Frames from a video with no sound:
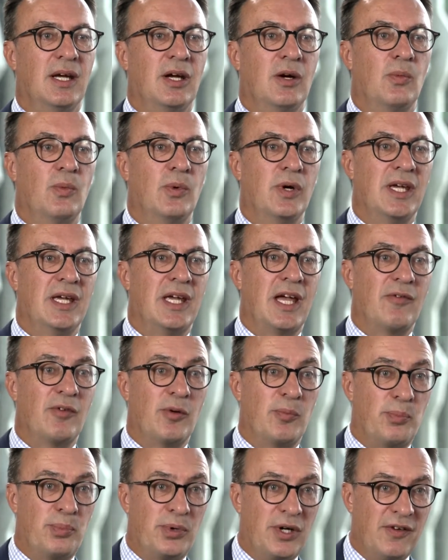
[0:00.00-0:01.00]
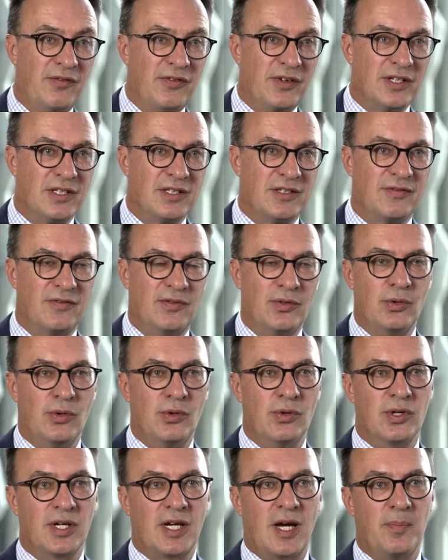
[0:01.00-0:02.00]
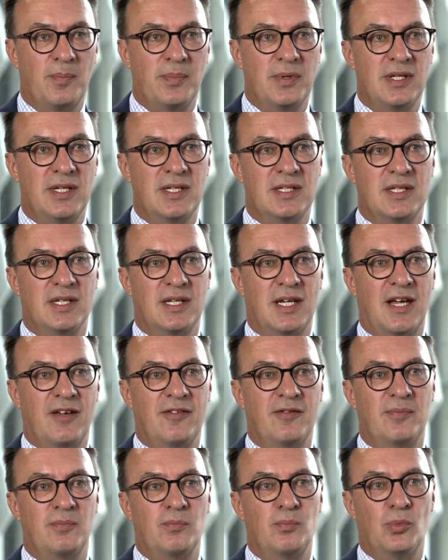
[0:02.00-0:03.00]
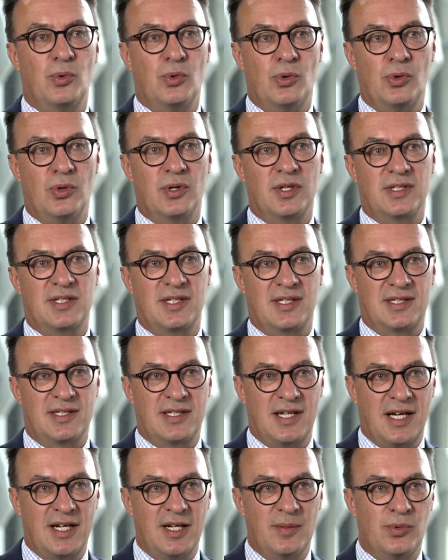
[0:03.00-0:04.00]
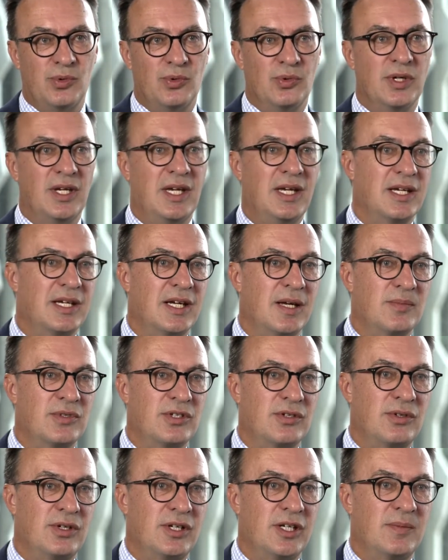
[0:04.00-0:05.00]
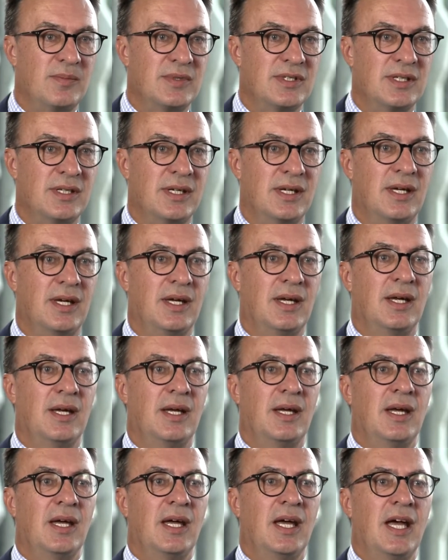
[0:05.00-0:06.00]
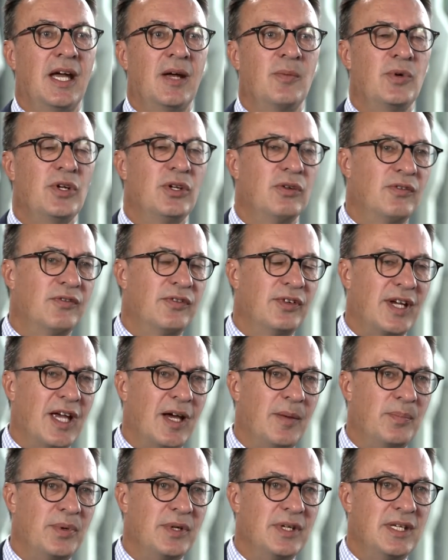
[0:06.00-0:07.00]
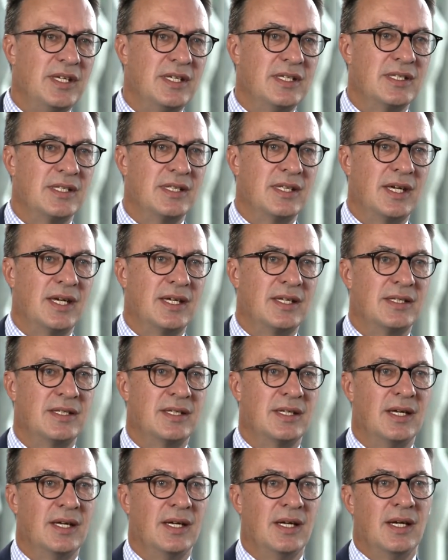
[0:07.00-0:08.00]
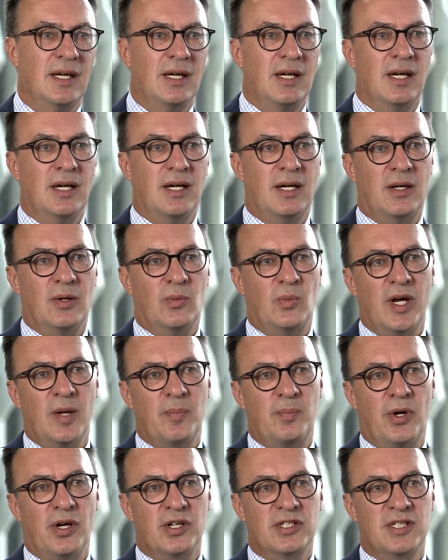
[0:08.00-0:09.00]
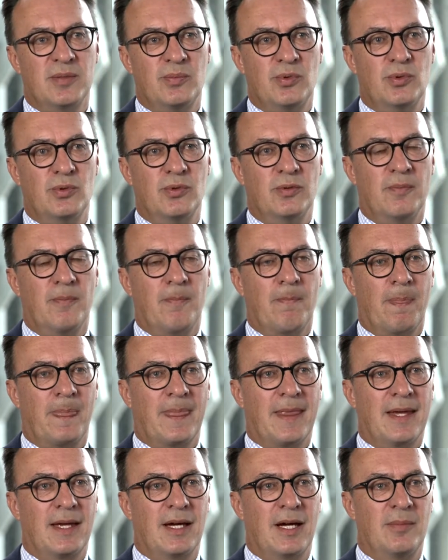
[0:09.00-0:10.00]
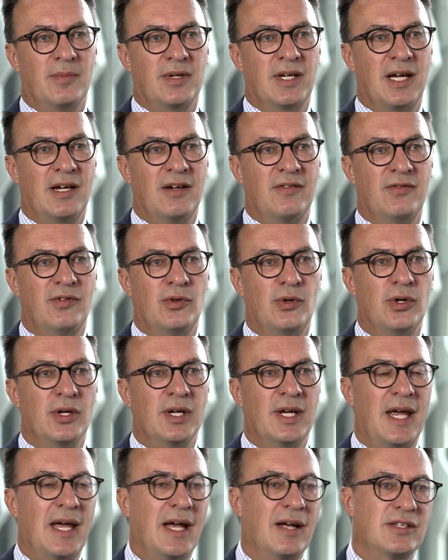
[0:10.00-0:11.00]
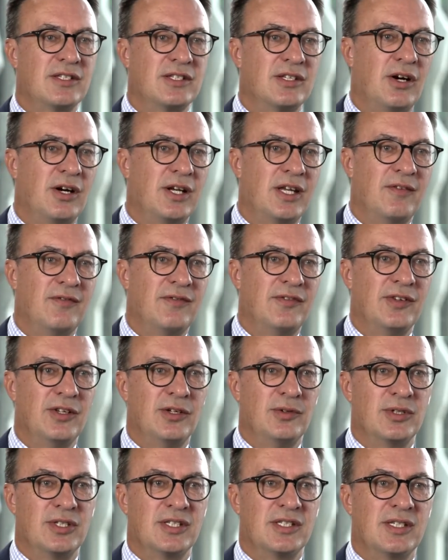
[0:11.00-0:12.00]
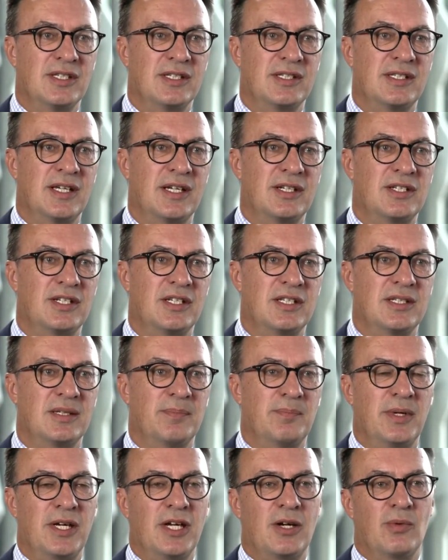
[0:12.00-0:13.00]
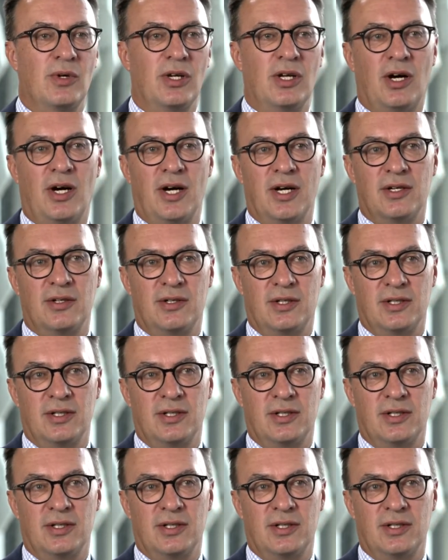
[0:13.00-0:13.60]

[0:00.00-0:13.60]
We have a preference for companies that have more sustainable income streams. And we look for companies that, where possible, can avoid outside influences such as being reliant